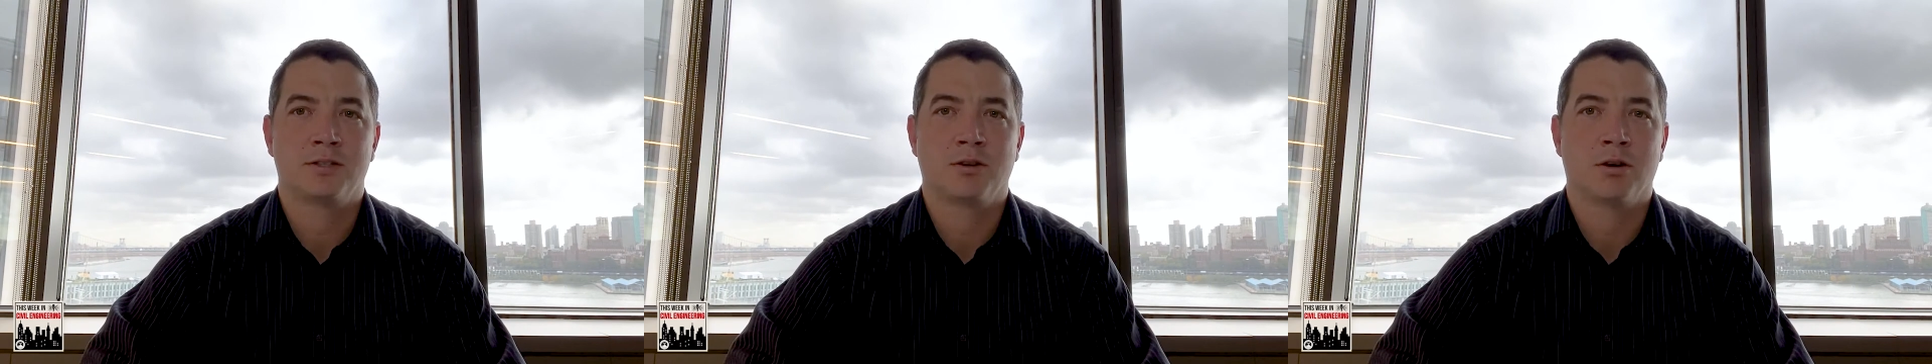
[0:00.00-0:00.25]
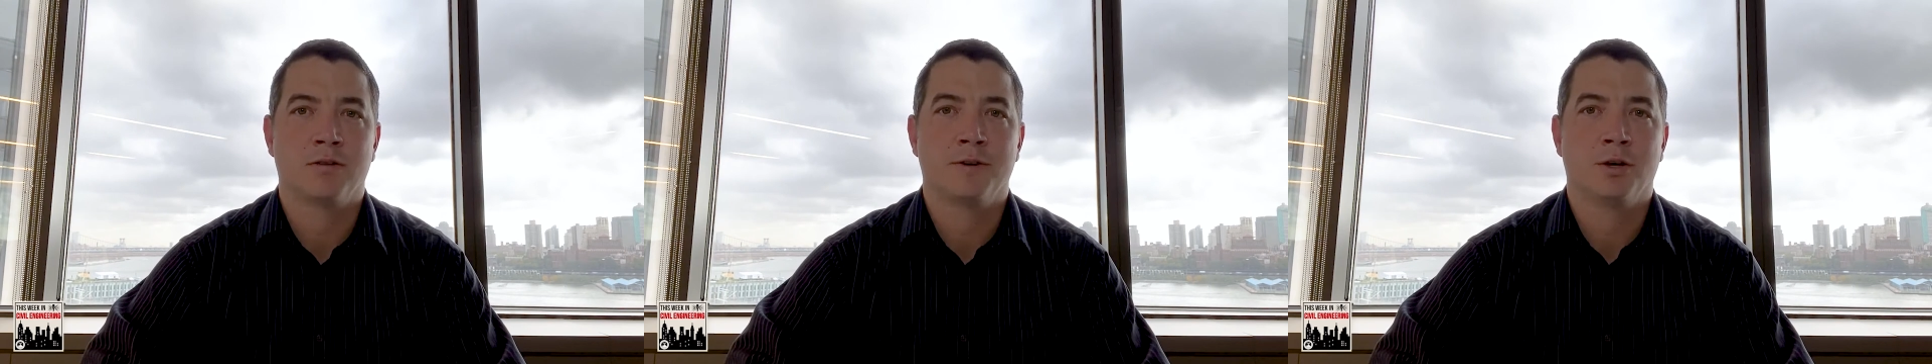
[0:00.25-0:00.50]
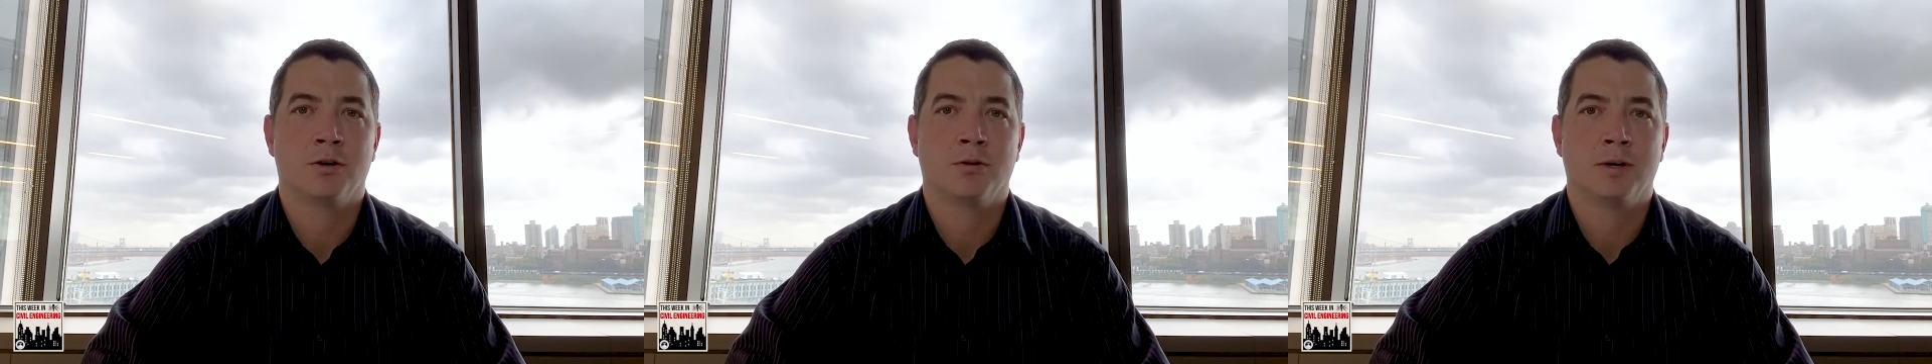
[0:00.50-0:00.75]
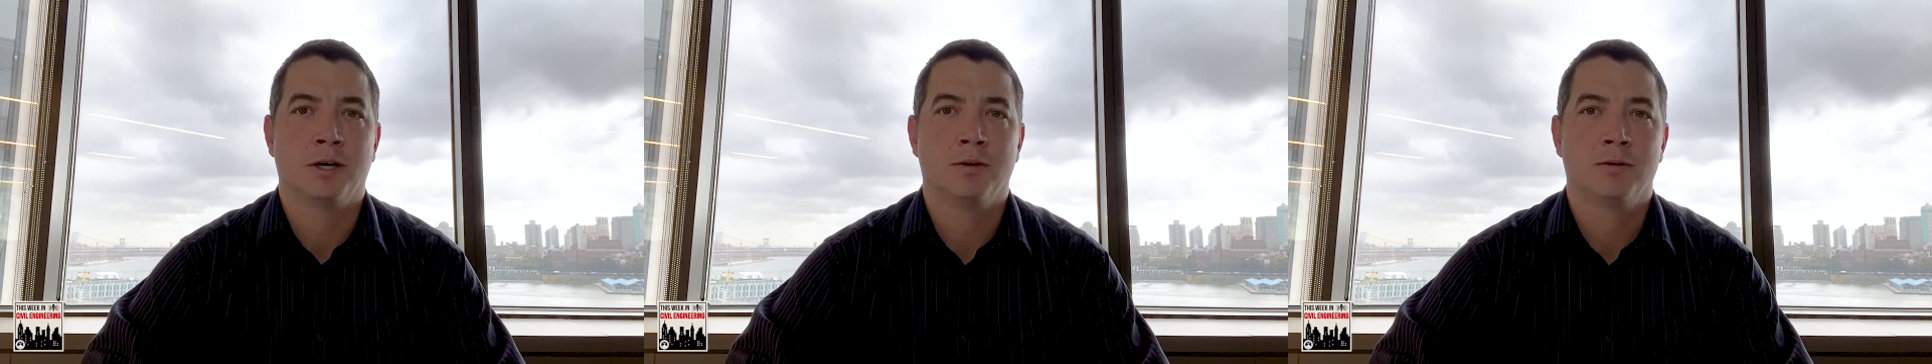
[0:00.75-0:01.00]
the start of your
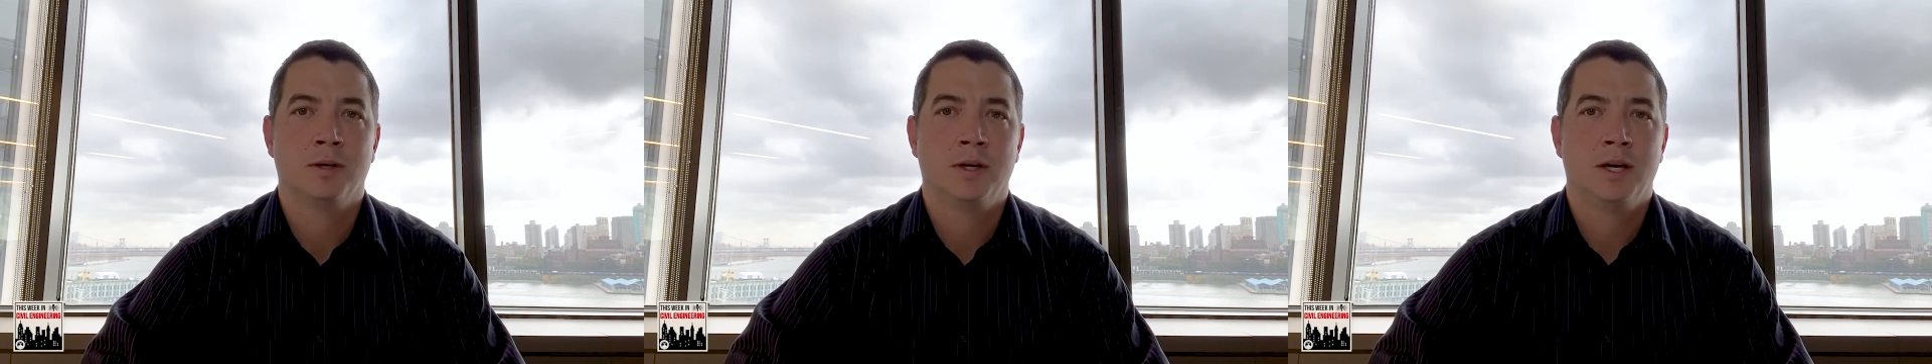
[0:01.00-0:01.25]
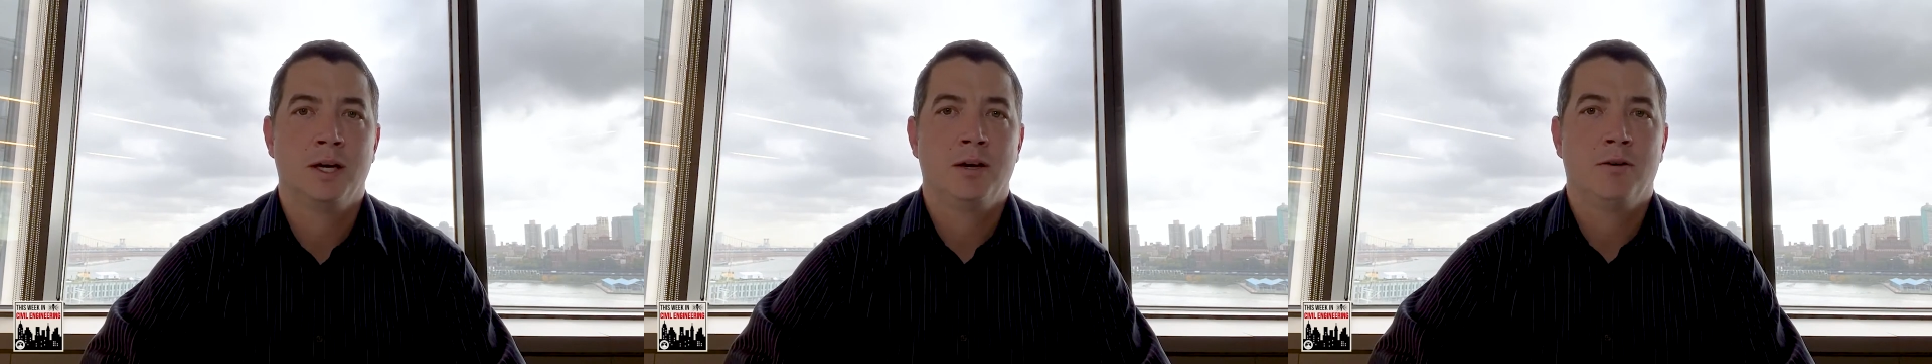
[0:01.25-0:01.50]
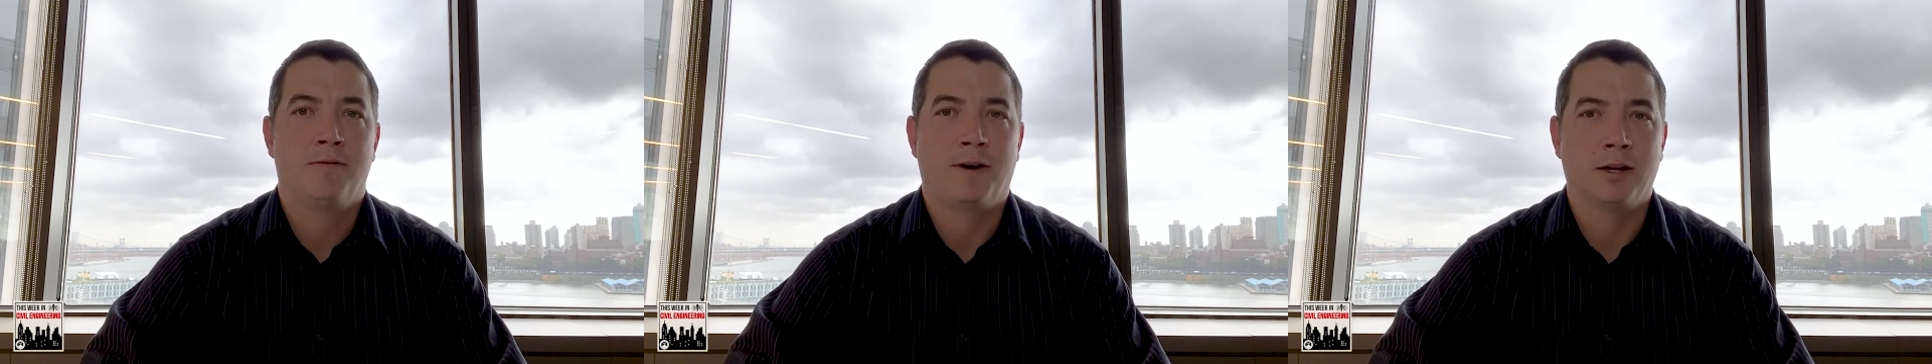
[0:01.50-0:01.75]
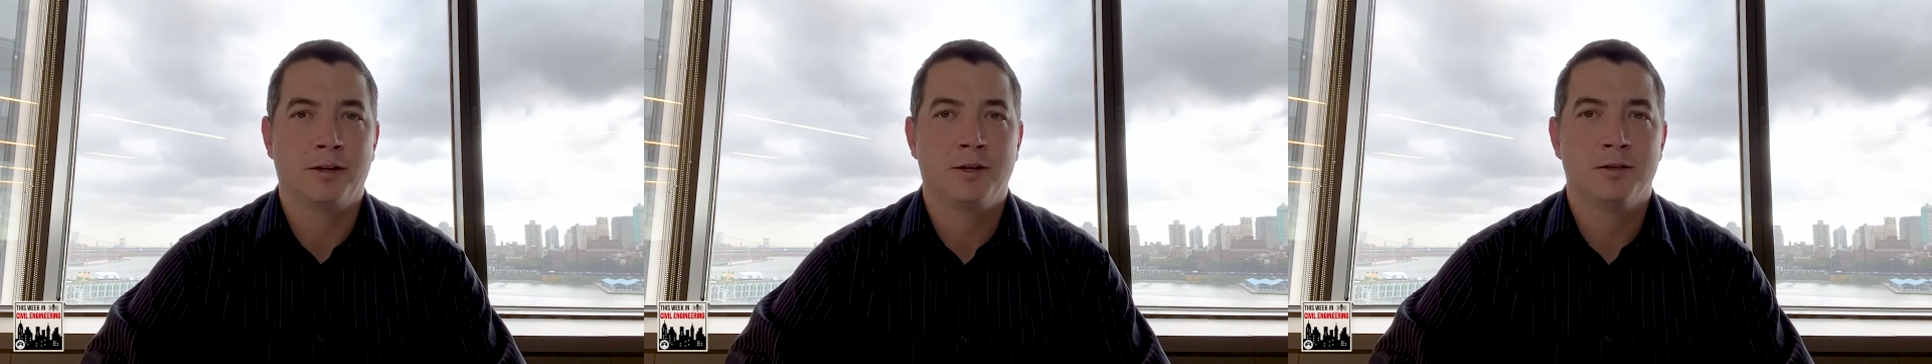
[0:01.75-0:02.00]
career.
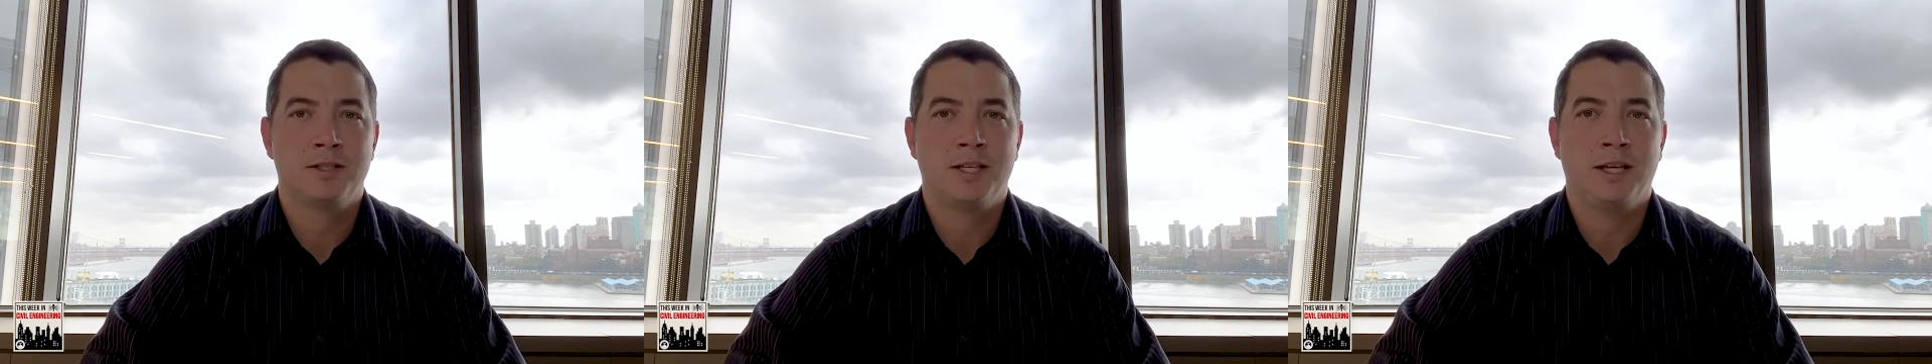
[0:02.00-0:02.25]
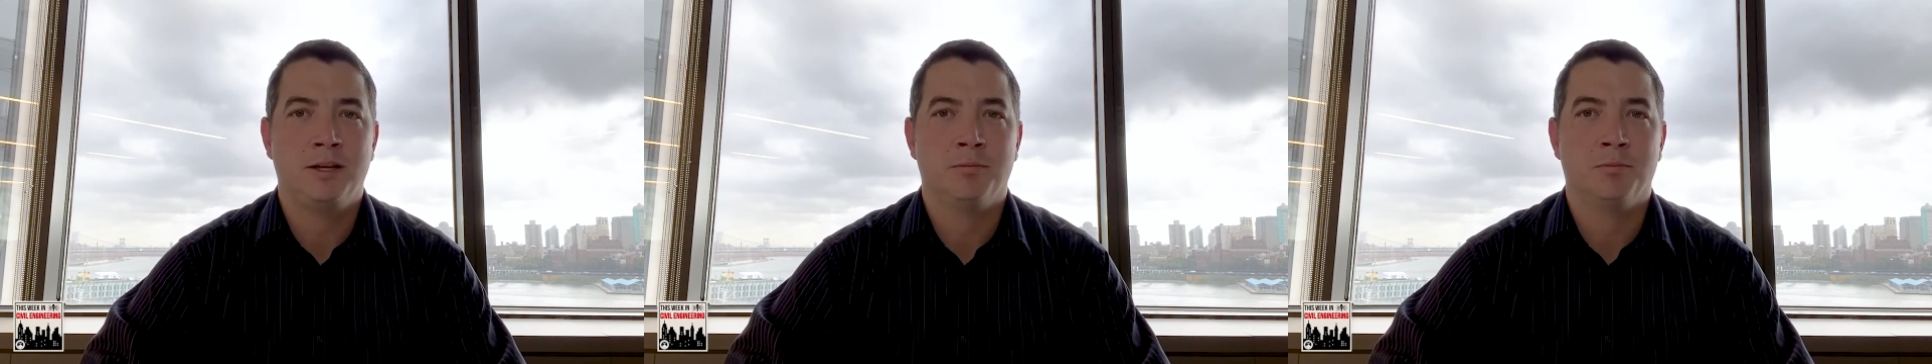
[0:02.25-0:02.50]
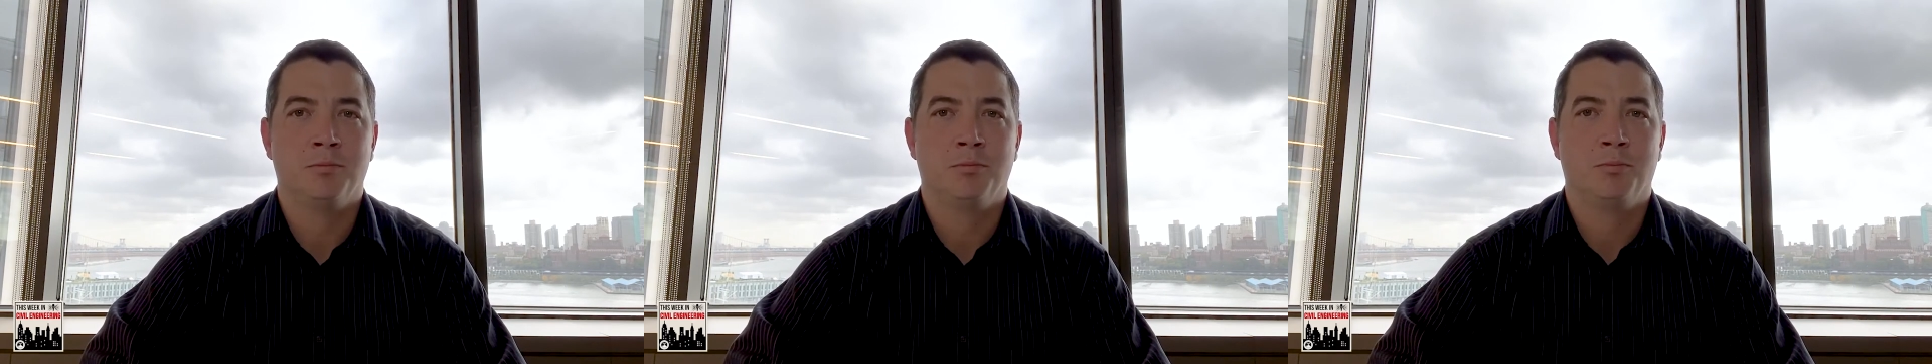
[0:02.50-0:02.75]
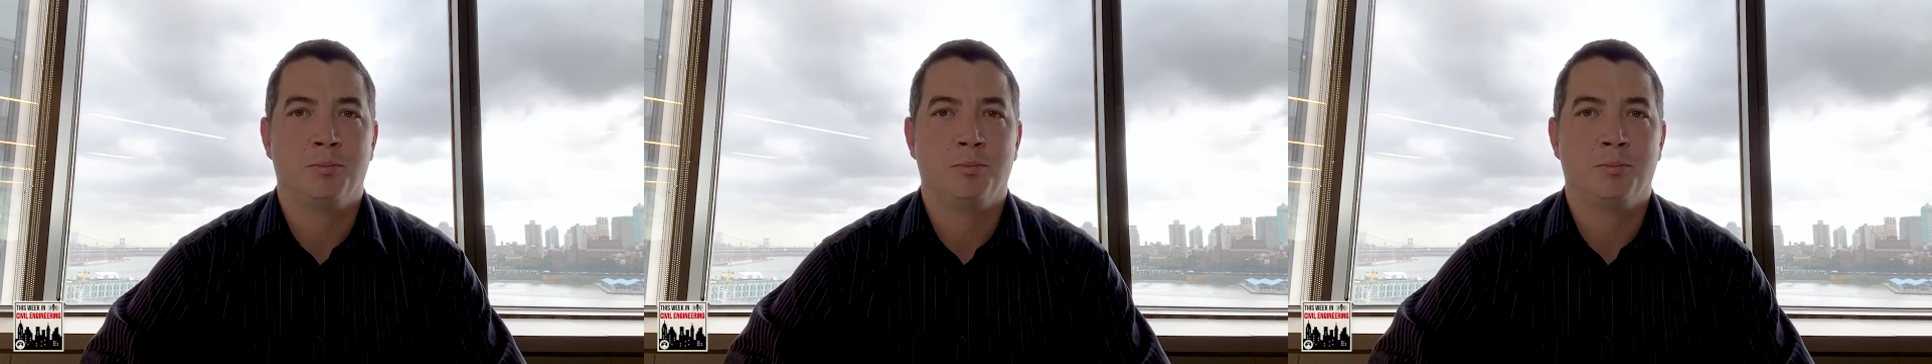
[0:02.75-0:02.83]
Follow your team,